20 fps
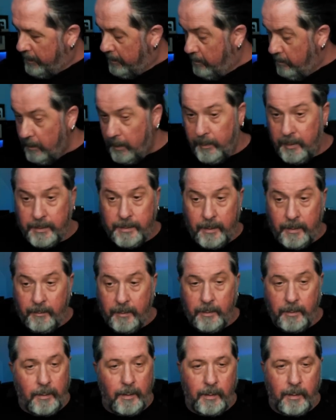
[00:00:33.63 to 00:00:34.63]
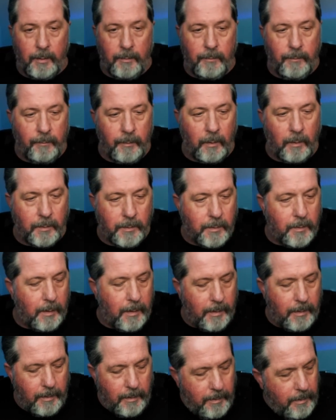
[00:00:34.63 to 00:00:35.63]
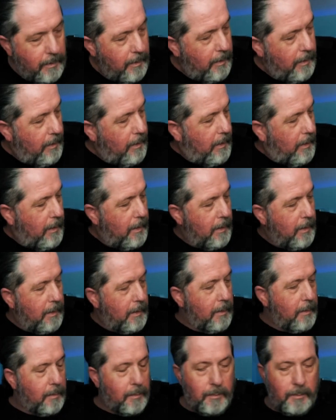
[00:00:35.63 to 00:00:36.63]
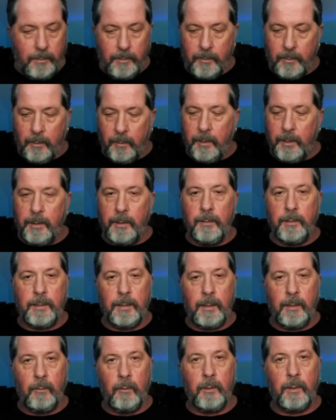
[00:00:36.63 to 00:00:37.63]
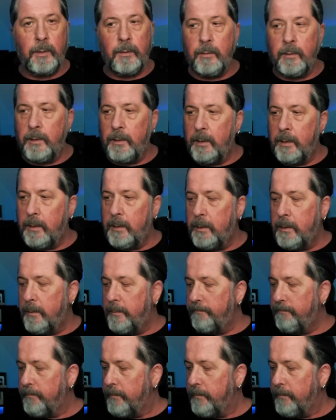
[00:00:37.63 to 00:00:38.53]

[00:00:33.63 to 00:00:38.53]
maybe 7. I lost track. What are we doing today? We're gonna